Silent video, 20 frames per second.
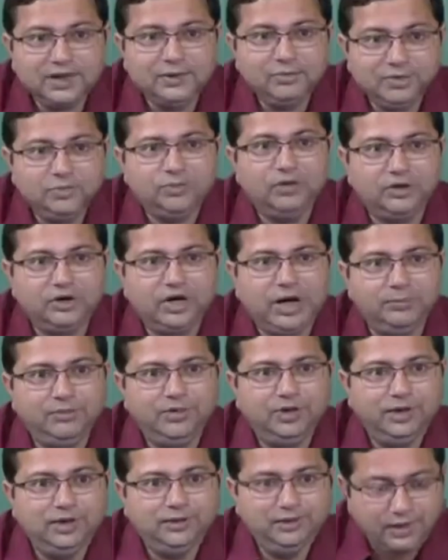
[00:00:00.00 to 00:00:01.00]
can be programmed
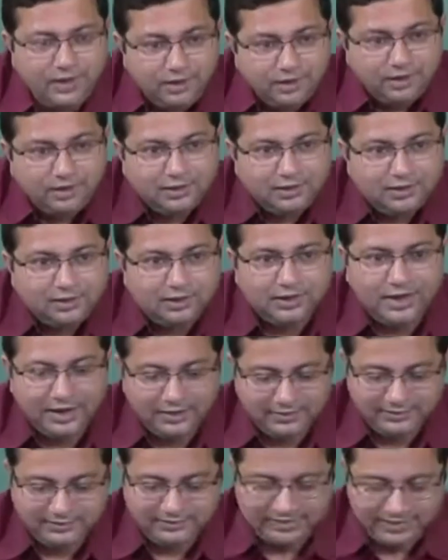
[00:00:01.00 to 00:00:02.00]
in the grain
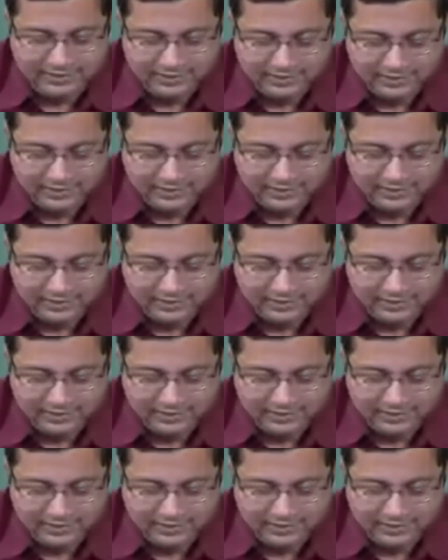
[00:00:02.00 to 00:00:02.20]
design.